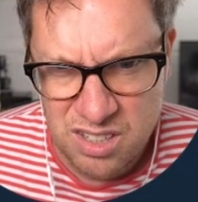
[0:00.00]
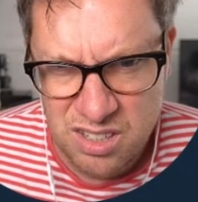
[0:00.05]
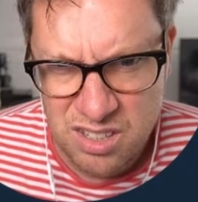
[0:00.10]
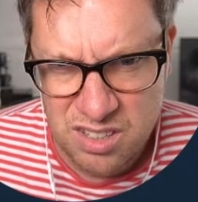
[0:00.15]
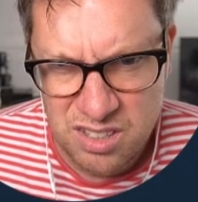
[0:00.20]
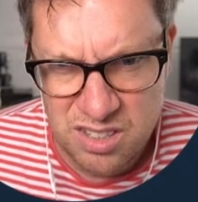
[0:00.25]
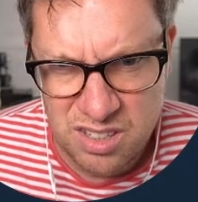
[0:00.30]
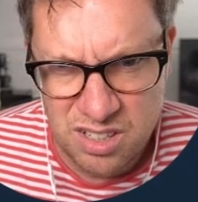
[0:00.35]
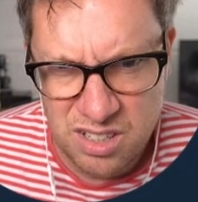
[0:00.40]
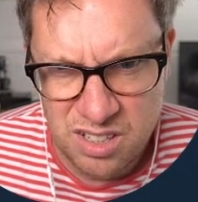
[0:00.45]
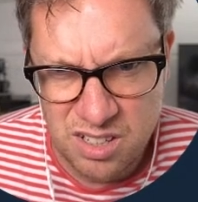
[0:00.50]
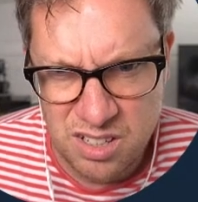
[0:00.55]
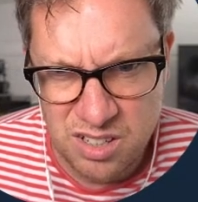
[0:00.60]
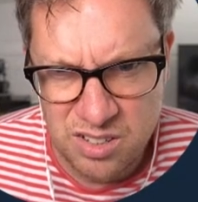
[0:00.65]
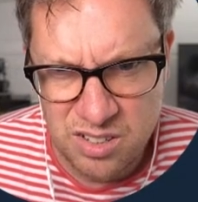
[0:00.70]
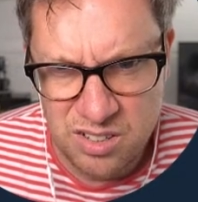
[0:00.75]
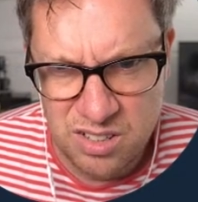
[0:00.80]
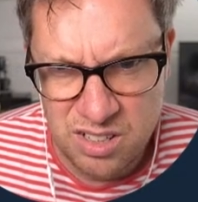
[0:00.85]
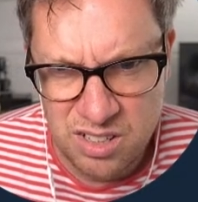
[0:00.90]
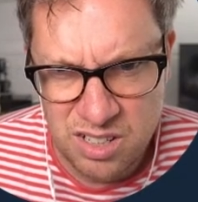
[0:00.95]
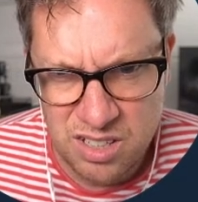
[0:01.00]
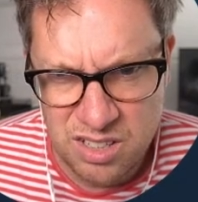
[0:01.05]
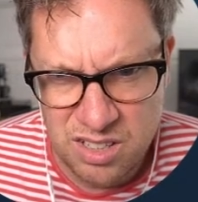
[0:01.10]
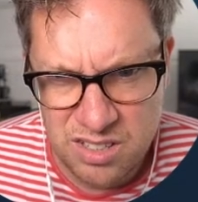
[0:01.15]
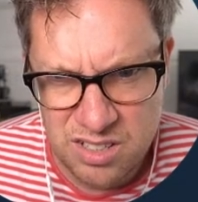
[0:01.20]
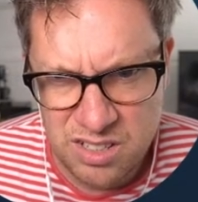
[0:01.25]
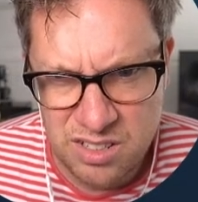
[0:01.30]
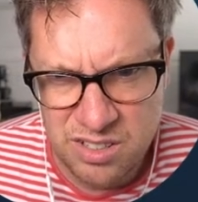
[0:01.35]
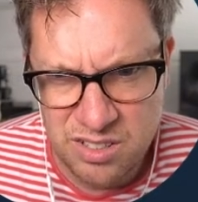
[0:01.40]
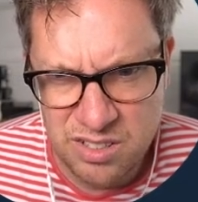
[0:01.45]
So
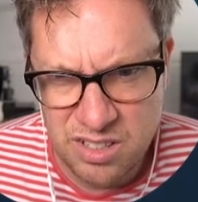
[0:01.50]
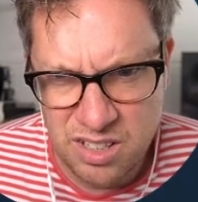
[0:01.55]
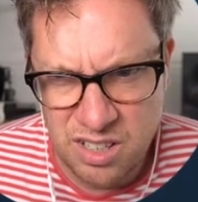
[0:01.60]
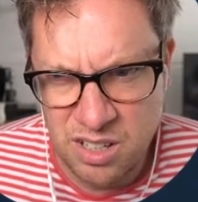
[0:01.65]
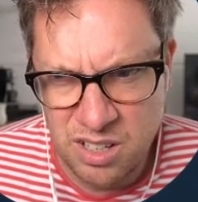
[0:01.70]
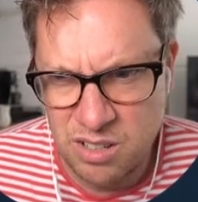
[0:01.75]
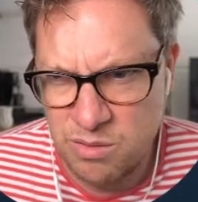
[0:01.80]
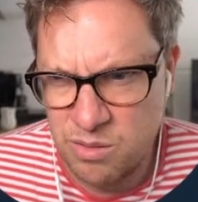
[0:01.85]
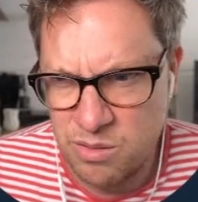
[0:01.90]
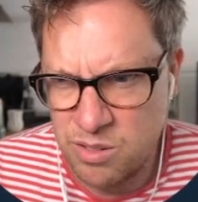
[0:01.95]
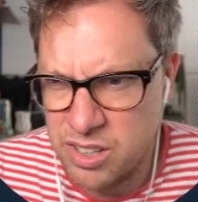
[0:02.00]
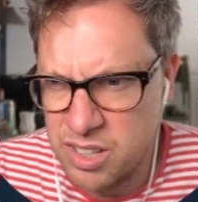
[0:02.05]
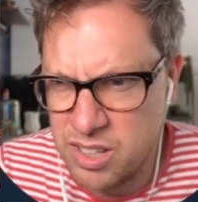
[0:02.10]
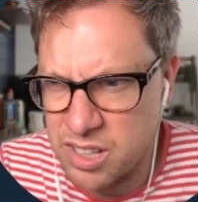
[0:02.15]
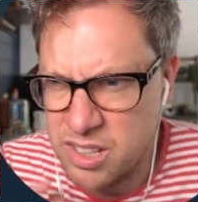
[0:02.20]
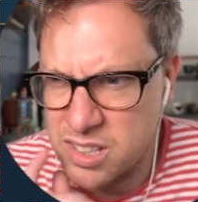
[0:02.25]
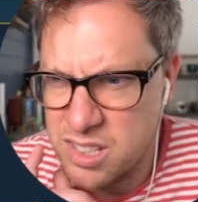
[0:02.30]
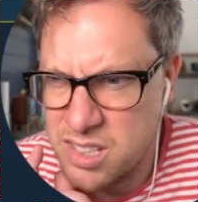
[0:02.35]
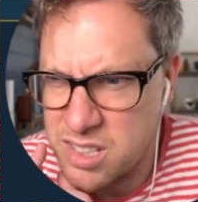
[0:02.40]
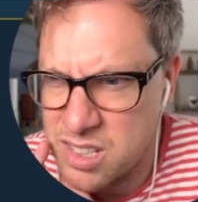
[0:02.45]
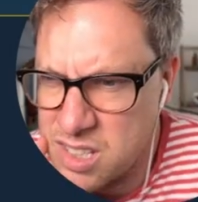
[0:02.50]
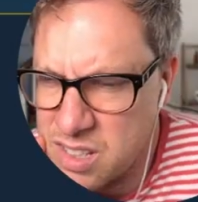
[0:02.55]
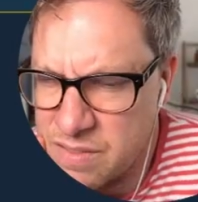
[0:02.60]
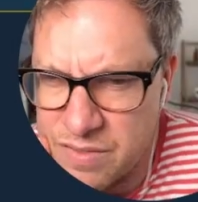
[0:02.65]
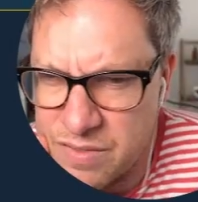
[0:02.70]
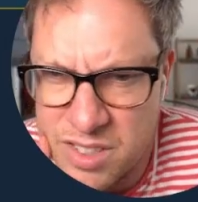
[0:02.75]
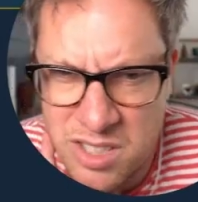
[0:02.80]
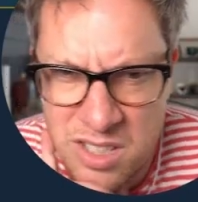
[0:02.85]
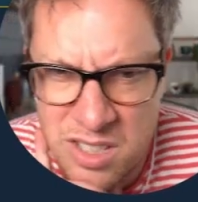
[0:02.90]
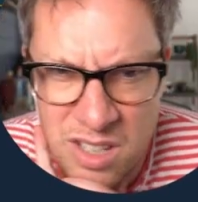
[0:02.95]
let's look at what it's
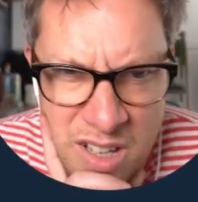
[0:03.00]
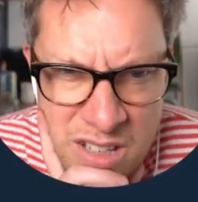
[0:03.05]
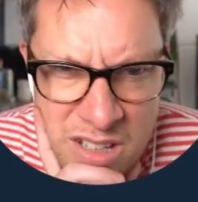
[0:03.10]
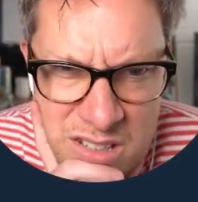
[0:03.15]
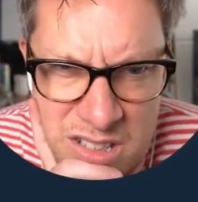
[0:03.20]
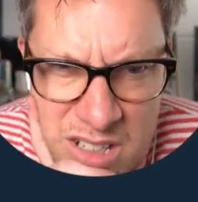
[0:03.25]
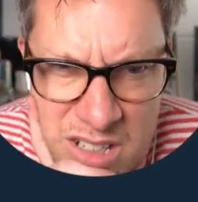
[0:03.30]
synthesized.